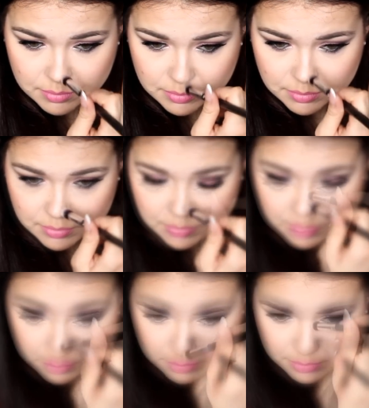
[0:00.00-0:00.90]

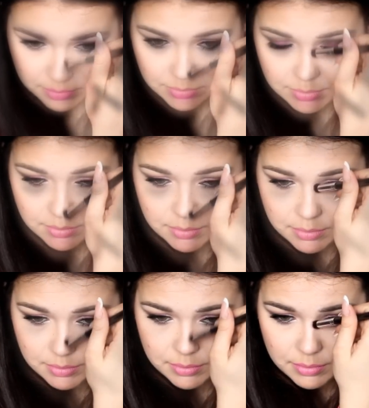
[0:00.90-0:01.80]

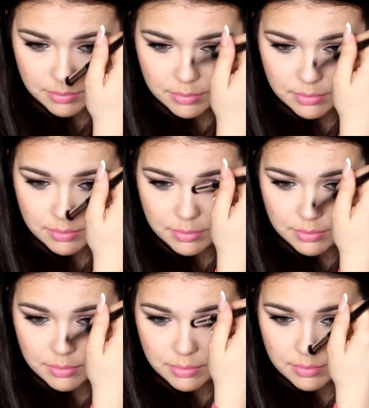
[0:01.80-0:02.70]

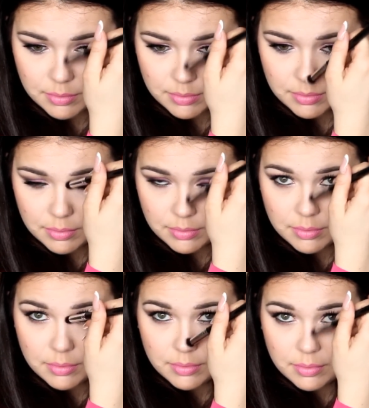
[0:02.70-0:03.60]

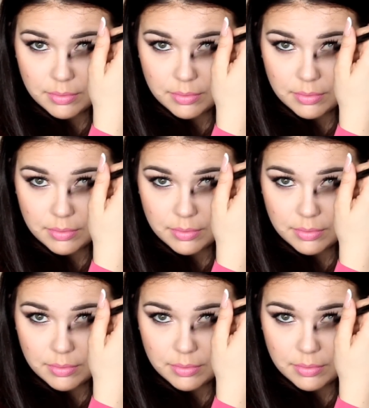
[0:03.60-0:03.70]
No one is speaking in this clip.